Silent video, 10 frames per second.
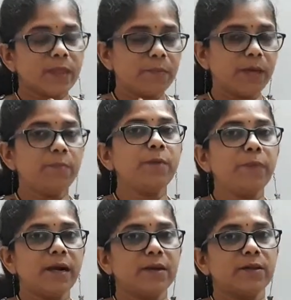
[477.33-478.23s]
paper
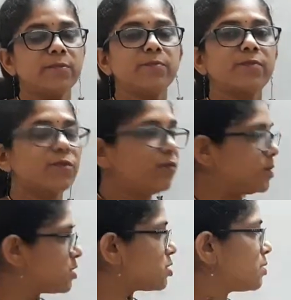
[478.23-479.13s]
pattern
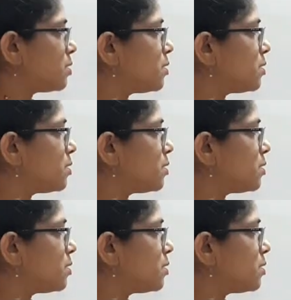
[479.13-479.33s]
first,